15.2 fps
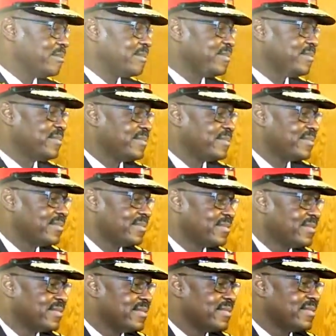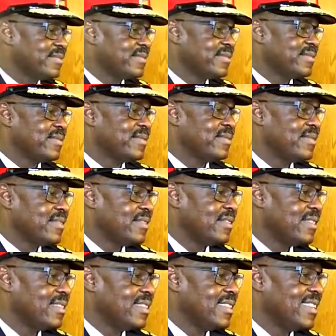Absolutely, and we have you as a chief.
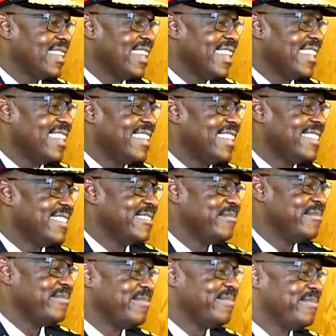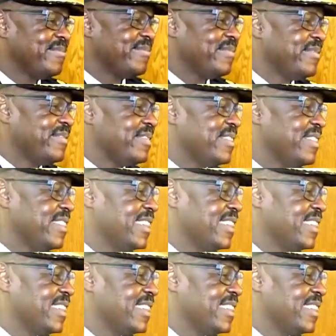Thank you so much for doing all the great work.